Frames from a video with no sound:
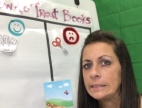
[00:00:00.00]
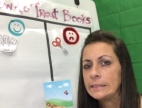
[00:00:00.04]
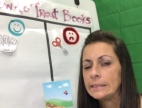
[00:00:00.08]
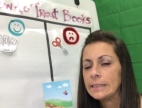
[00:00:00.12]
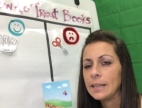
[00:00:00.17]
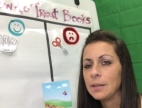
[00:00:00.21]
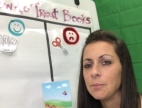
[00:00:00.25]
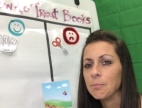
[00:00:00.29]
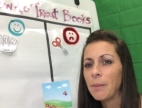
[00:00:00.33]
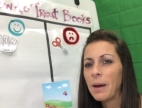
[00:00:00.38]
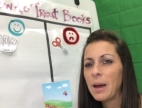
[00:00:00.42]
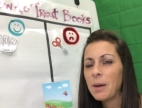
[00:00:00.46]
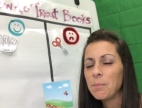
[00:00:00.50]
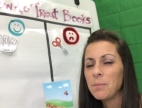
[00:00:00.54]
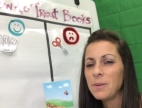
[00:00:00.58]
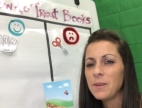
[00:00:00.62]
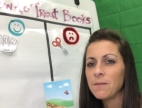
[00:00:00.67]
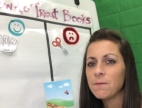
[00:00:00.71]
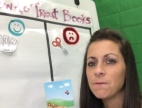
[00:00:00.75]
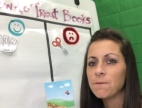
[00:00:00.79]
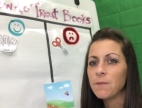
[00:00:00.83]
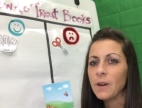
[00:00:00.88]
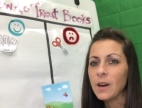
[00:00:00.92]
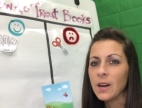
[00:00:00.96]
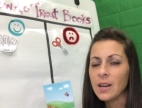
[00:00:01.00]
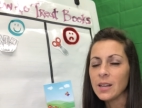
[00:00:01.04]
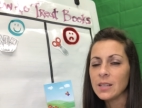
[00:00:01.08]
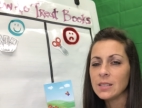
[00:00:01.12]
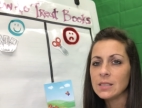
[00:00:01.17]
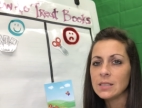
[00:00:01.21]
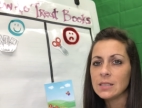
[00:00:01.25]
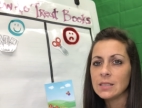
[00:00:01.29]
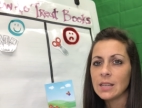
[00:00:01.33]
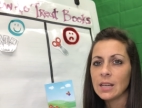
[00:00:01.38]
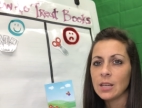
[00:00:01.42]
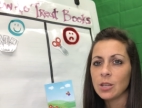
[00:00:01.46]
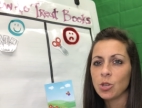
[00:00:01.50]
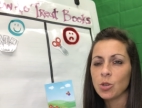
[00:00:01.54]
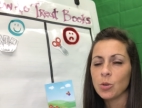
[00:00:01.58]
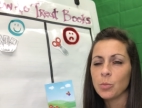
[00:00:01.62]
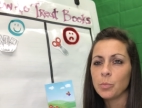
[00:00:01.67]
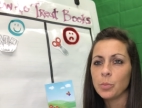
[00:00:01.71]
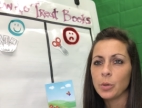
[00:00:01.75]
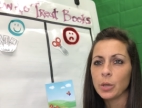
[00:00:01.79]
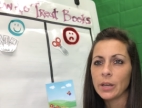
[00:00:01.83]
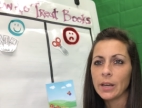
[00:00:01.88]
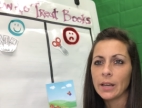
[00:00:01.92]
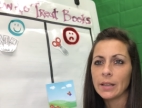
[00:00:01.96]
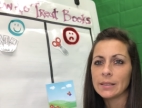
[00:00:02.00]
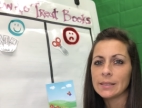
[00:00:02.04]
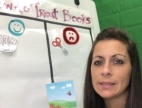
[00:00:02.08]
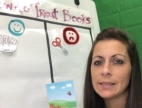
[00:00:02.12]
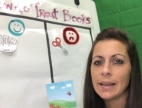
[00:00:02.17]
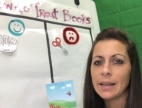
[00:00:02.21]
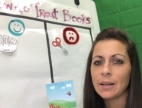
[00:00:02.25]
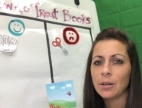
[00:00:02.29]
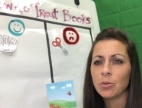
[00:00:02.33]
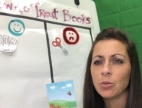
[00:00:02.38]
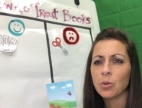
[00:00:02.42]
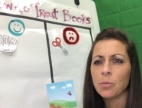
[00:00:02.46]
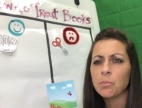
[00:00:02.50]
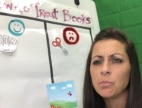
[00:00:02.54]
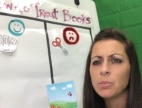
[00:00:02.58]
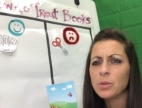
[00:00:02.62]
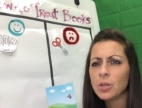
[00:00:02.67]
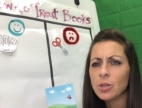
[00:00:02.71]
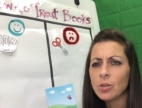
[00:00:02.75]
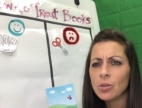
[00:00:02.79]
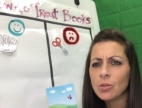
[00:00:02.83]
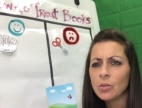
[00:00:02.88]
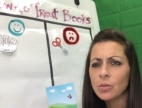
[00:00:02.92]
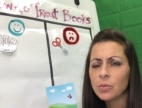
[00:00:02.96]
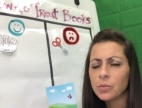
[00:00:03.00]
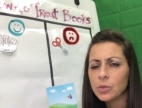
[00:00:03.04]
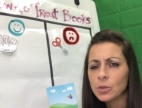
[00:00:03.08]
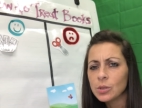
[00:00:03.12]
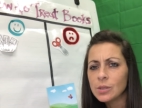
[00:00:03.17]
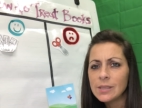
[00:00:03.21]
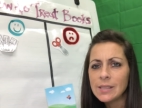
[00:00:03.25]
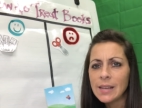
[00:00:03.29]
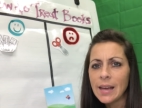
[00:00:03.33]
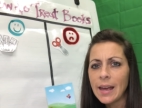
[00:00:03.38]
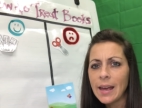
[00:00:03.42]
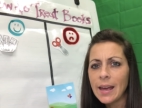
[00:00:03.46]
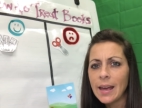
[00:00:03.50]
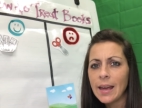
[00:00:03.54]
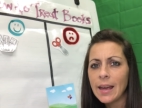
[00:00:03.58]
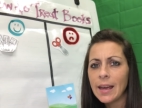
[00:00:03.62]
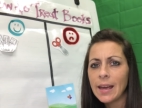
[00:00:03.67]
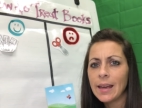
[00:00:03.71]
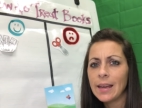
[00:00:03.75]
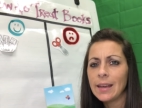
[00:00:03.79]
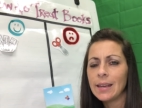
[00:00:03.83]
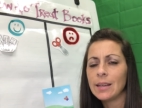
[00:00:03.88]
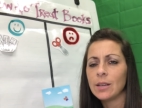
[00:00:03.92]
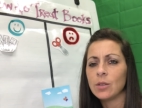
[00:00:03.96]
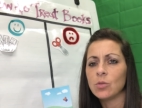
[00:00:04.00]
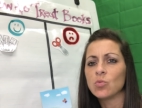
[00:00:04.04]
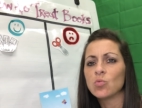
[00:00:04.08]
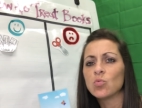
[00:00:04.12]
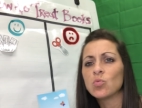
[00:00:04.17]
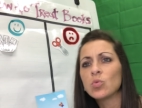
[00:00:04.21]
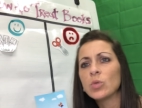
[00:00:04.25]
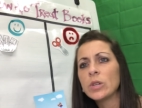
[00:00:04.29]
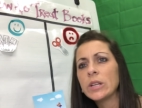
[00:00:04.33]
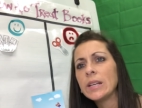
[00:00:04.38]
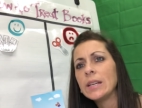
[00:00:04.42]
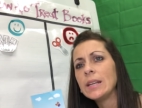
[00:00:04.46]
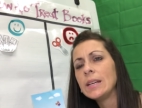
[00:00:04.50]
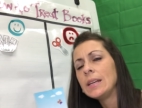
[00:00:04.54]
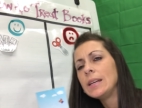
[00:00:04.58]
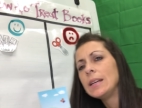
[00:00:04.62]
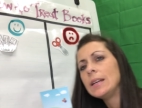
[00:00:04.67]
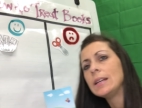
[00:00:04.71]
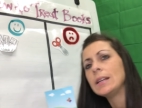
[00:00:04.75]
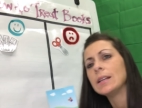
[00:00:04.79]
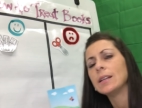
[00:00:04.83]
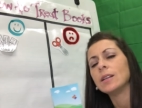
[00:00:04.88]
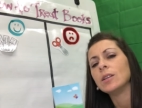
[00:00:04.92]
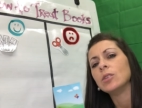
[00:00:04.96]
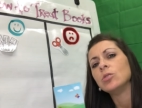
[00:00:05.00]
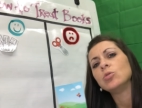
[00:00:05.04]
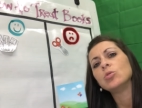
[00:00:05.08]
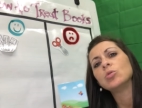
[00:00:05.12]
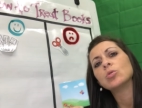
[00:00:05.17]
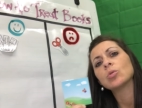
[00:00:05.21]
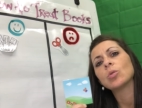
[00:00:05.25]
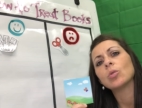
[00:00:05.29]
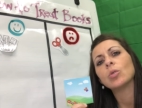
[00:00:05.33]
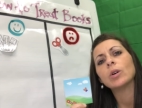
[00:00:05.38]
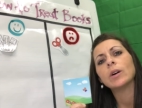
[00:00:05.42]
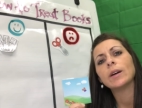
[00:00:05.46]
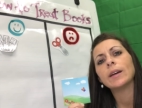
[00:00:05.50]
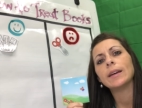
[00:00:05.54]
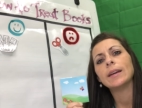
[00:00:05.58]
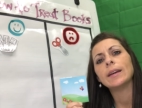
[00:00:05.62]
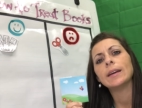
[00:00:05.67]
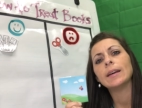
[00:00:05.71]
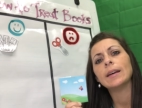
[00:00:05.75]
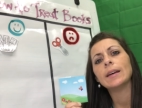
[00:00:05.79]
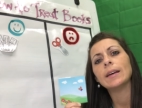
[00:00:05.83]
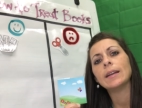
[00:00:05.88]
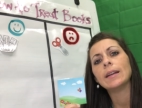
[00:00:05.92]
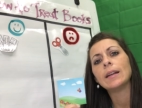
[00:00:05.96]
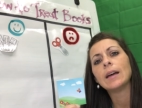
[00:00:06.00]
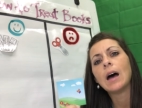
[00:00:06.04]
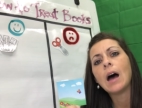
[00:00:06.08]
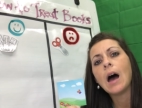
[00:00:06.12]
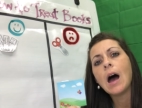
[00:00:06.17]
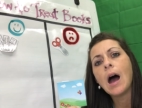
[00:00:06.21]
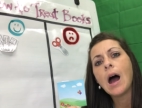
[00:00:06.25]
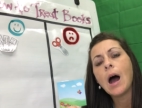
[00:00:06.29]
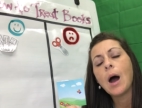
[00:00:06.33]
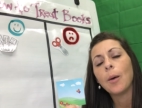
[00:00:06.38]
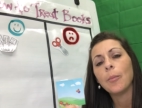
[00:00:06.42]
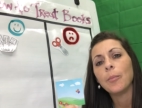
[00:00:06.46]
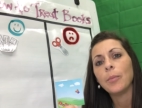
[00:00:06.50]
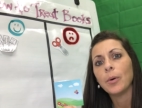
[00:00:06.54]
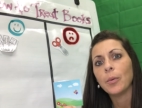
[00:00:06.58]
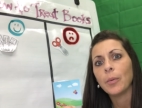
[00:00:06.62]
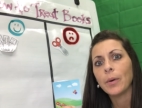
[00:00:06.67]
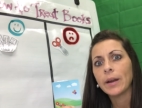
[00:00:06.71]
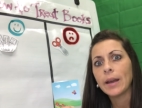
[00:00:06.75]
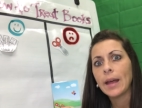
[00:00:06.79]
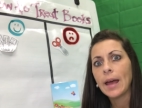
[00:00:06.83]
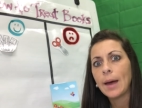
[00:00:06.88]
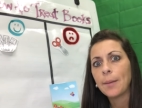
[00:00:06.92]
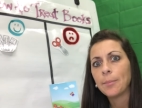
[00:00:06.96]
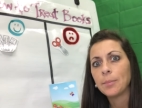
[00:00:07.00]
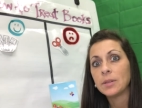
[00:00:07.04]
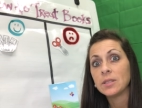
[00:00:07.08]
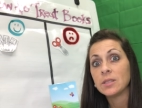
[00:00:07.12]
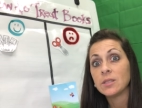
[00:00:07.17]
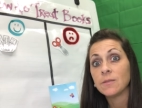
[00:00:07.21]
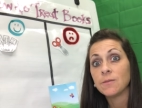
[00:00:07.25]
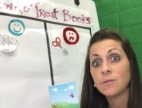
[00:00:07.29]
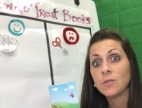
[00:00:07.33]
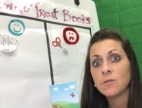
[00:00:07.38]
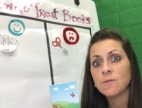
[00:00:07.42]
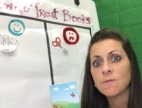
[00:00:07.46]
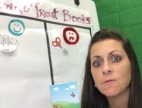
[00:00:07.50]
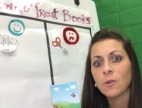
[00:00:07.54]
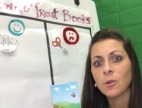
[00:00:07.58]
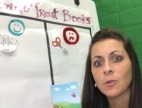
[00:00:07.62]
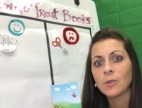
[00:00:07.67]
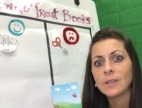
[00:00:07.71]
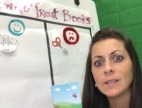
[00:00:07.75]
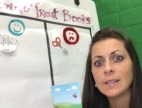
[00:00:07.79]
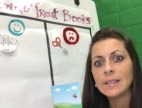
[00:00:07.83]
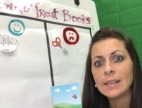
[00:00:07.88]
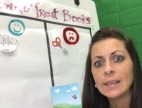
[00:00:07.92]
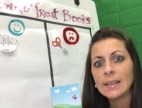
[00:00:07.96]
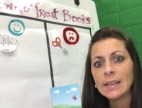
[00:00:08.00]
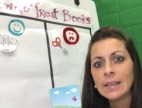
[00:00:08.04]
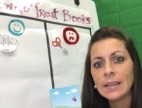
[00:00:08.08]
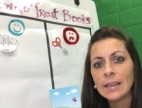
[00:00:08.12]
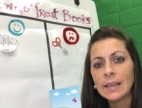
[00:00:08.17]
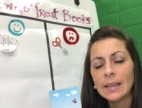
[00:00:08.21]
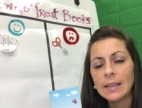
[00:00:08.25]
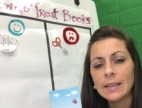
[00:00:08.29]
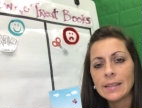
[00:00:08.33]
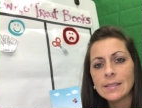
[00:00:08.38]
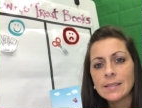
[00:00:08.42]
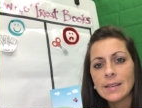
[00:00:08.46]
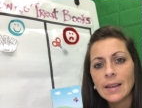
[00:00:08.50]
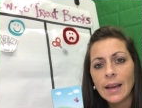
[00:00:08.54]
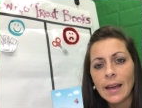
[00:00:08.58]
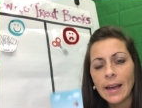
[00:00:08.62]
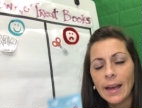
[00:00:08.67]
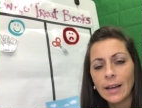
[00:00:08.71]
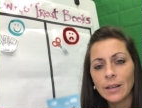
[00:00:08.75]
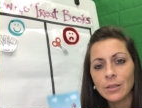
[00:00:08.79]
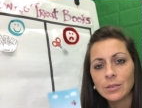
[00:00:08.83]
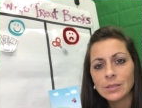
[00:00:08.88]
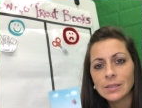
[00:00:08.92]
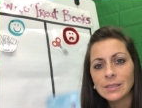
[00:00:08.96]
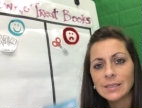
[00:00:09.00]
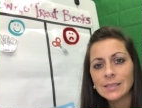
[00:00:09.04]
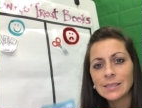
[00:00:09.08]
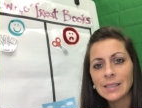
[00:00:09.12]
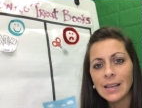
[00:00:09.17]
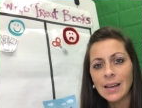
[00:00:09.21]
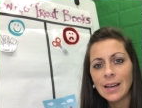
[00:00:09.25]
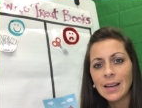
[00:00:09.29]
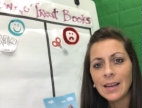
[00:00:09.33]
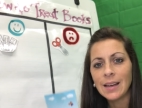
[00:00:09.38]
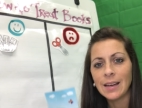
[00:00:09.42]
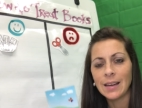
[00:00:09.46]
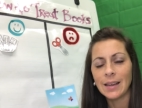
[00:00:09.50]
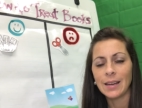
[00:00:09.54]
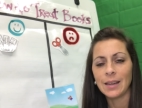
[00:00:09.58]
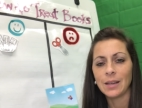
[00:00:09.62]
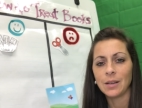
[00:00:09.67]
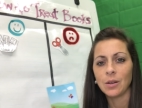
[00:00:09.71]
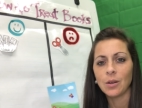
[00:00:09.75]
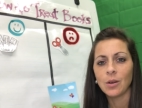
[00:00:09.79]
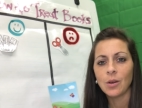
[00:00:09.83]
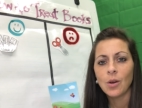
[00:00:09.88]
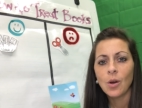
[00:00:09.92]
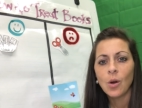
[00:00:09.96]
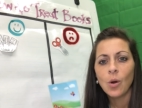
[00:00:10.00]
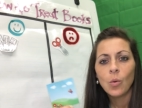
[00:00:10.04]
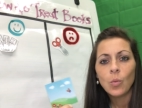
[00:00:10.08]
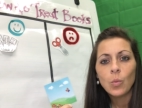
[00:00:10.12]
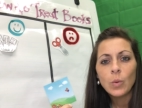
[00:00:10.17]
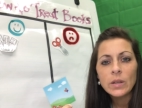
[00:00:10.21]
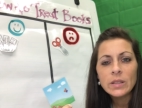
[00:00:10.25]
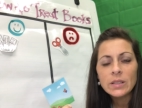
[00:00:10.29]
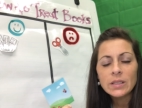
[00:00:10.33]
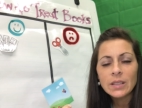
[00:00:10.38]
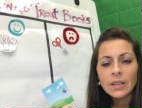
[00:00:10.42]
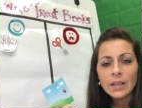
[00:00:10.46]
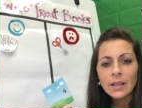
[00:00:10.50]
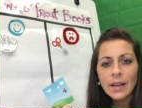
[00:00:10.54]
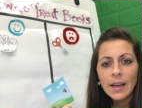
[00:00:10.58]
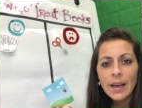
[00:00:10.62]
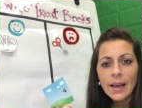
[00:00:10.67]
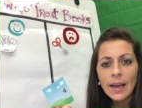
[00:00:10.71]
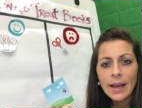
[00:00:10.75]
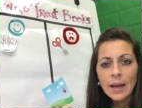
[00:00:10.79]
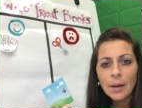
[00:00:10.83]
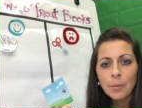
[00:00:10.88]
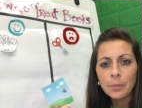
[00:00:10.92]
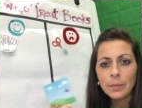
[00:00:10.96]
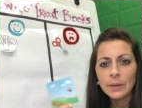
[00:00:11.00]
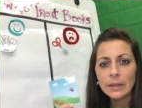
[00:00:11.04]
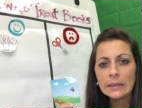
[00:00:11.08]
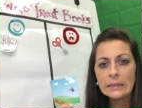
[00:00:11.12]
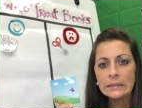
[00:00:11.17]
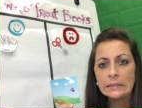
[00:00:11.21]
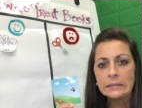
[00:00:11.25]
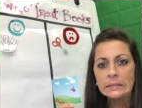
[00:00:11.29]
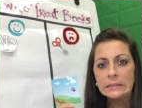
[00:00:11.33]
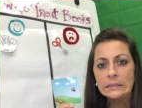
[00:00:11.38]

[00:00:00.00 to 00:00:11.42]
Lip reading: It might be fun to take your book outside on a beautiful day and read and enjoy it. But what happens if you forget it outside? What's going to happen?